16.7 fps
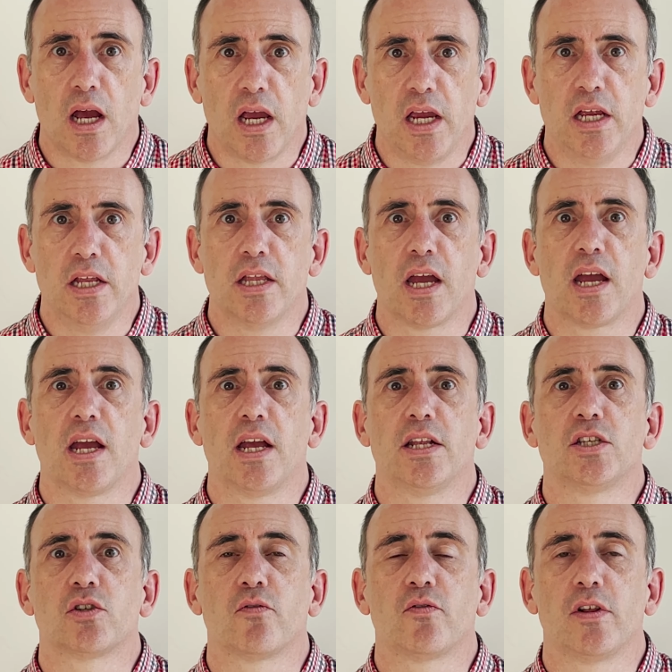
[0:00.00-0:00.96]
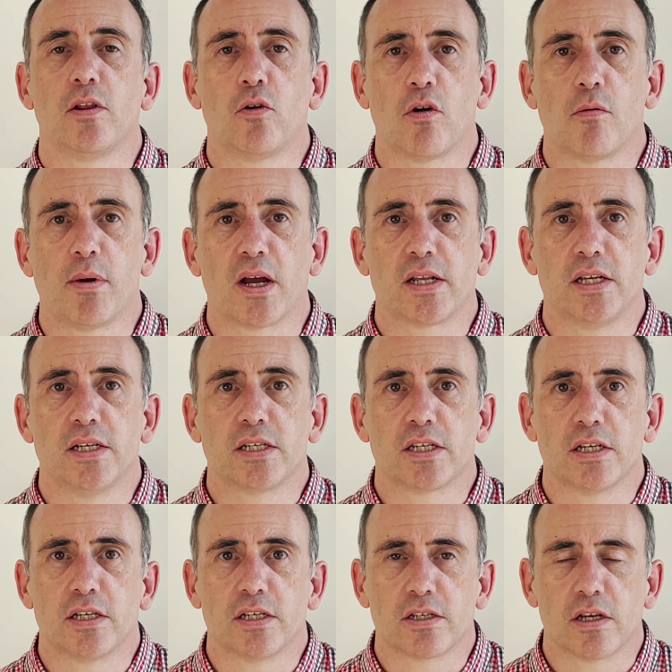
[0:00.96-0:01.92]
in the hands of the law-abiding
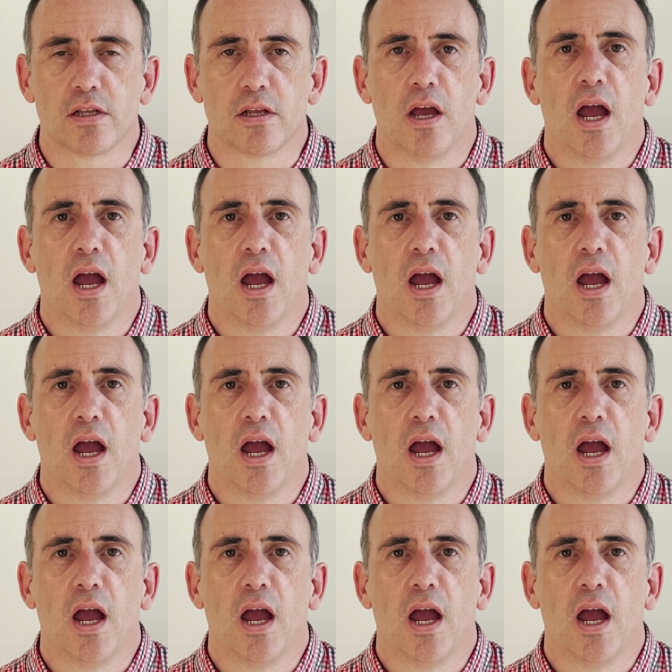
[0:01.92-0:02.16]
citizen.